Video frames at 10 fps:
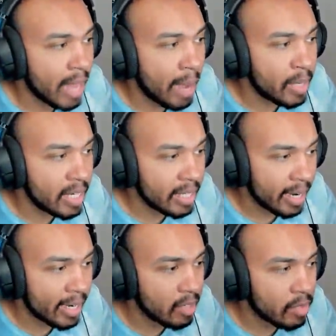that many
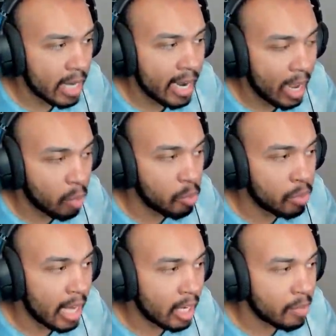negatives that I have with
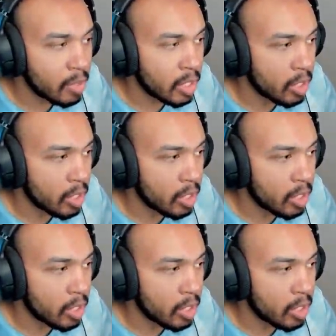Black Ops 6